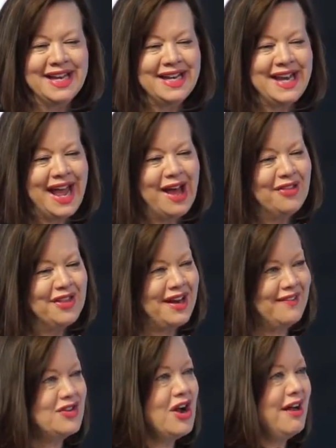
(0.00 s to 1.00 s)
Now that
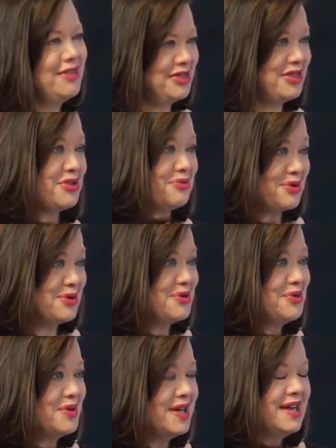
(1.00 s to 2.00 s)
I've gotten
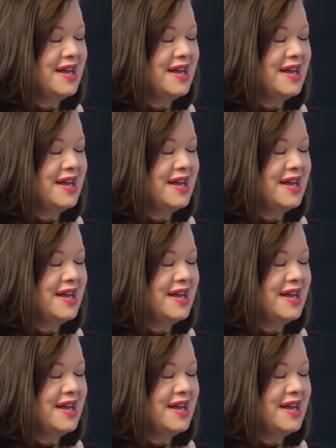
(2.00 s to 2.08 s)
through,